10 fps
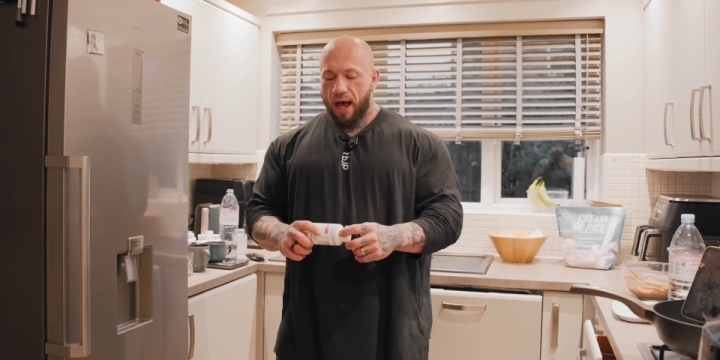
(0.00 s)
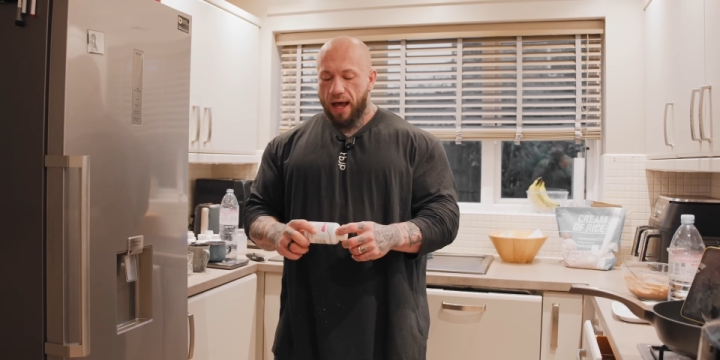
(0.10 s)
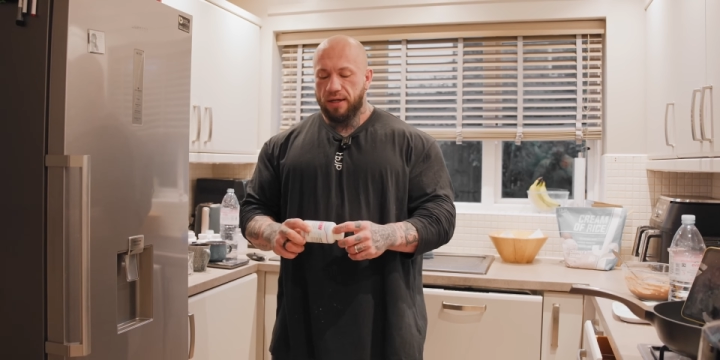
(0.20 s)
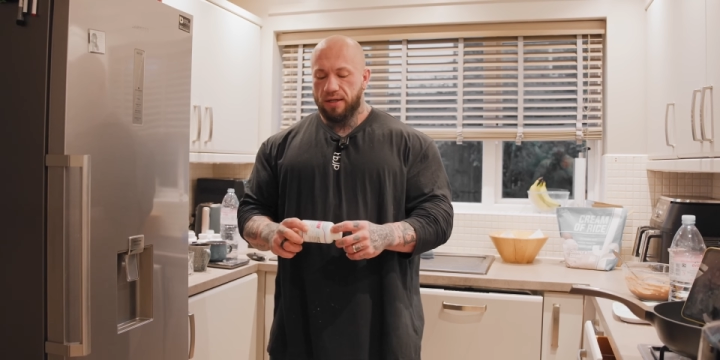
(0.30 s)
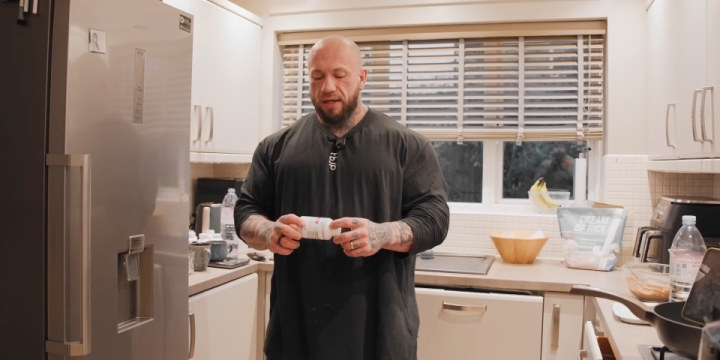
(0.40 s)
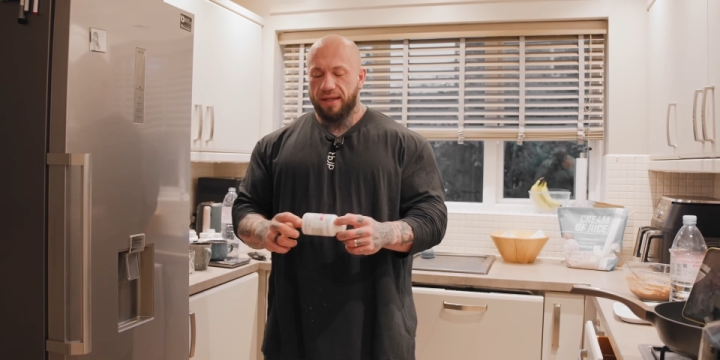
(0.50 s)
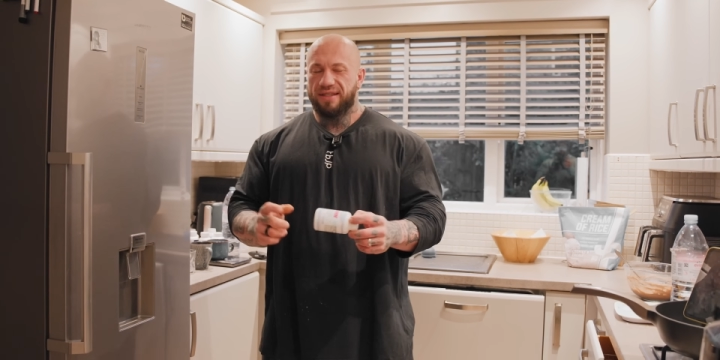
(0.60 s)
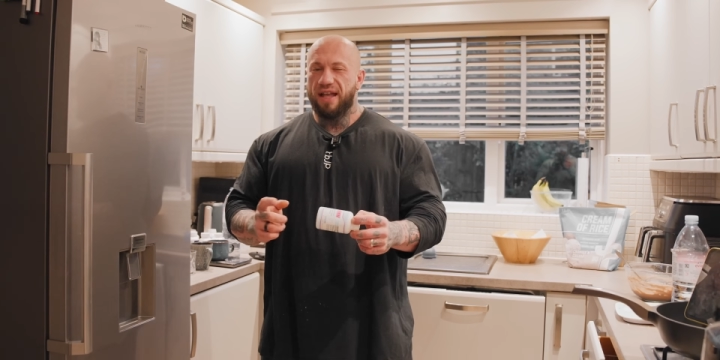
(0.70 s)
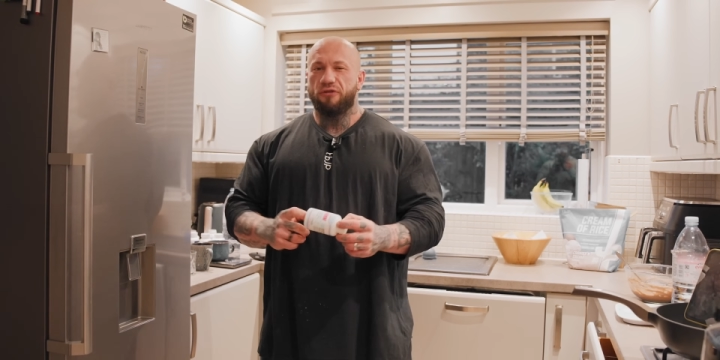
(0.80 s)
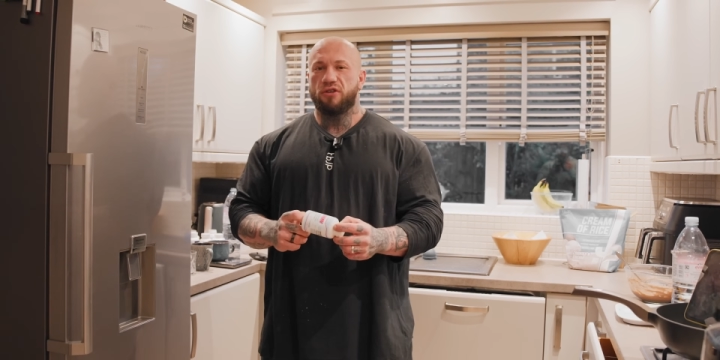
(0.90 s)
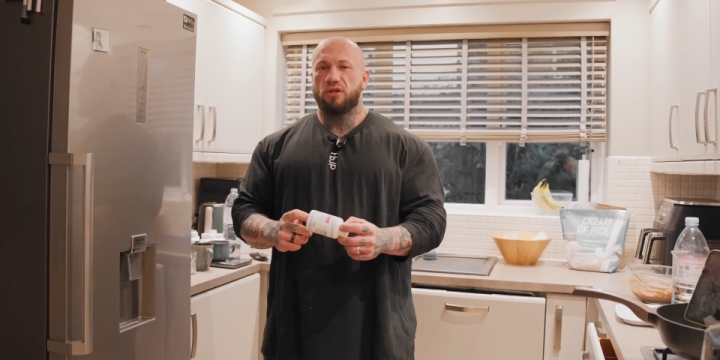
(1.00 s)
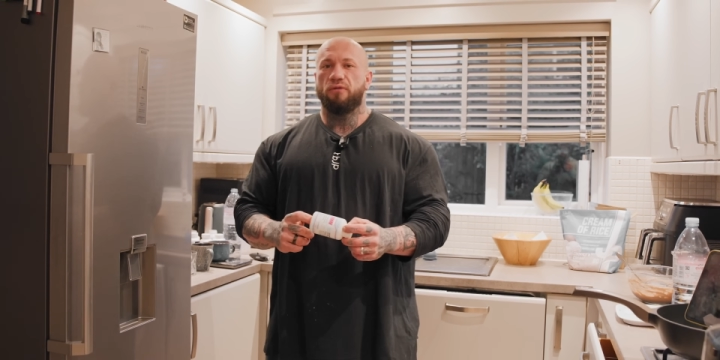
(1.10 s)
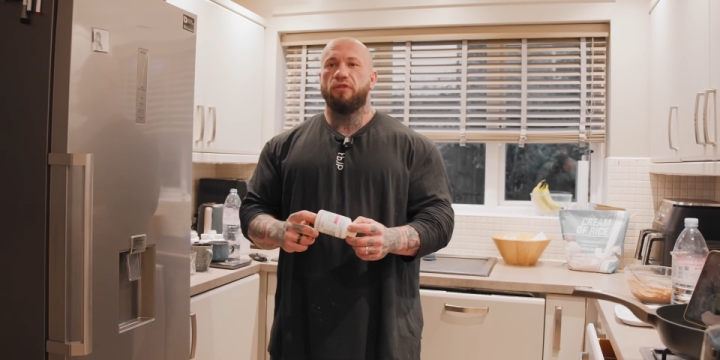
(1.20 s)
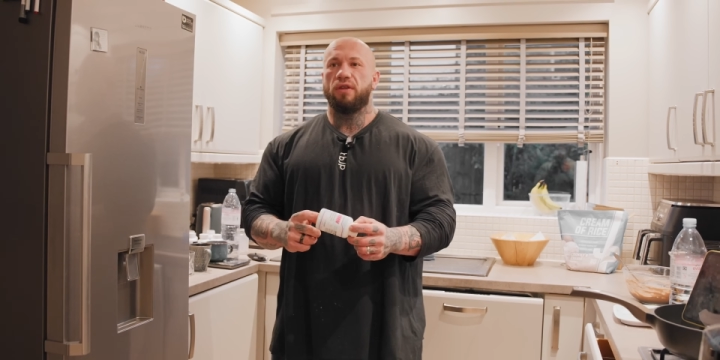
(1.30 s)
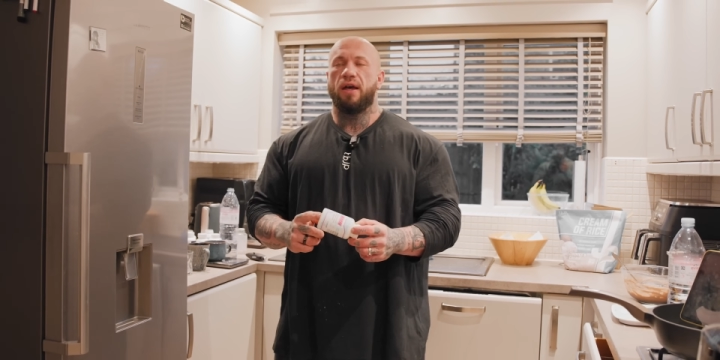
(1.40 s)
and it's definitely
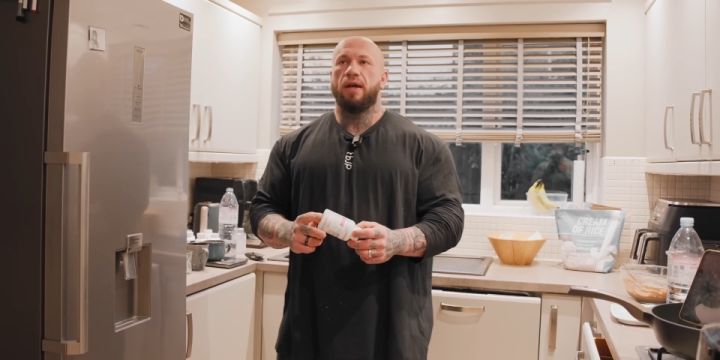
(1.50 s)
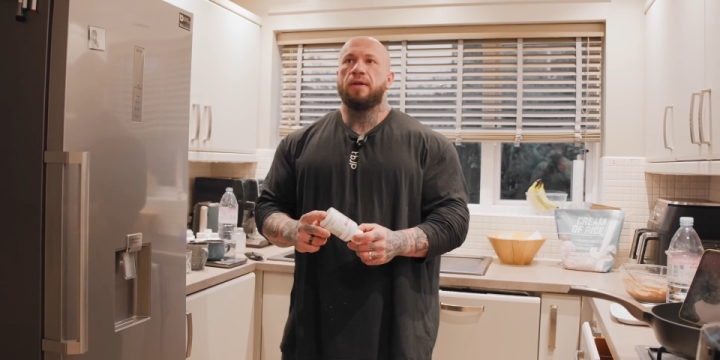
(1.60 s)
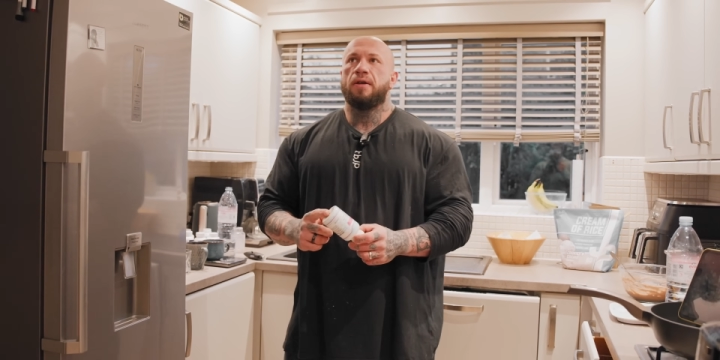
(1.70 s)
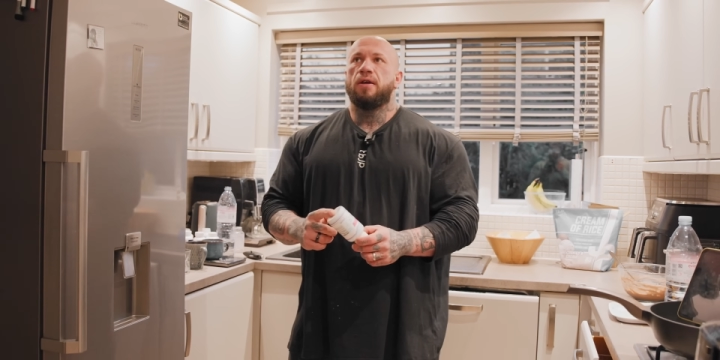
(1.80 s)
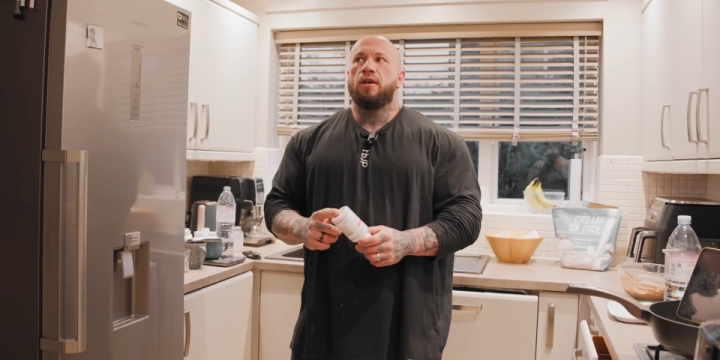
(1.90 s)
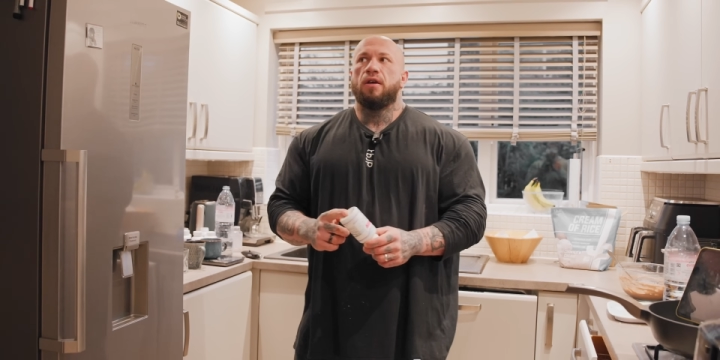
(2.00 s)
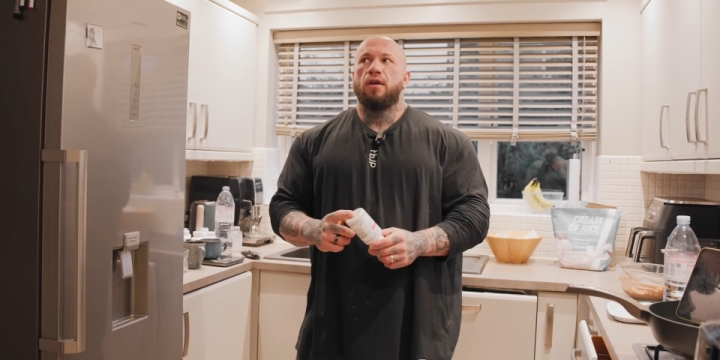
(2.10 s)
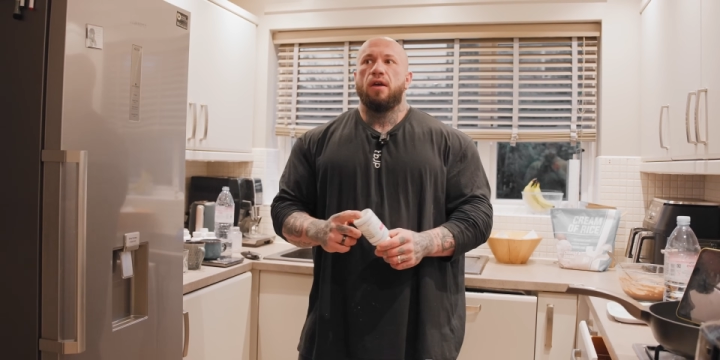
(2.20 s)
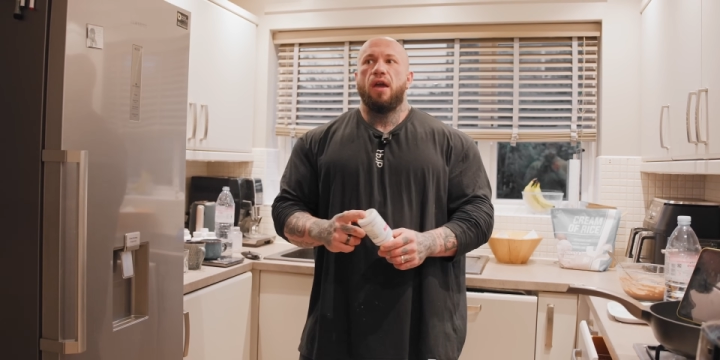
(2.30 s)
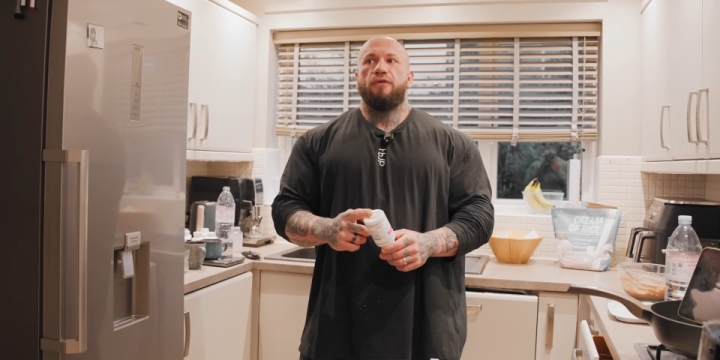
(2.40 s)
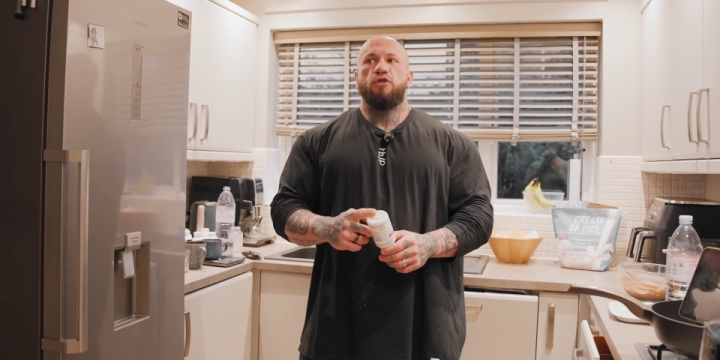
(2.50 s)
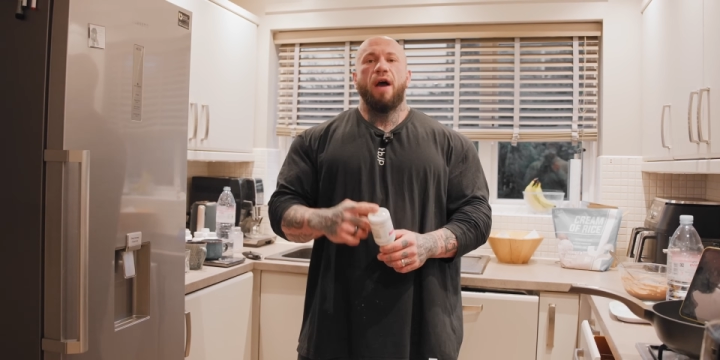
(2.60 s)
something that if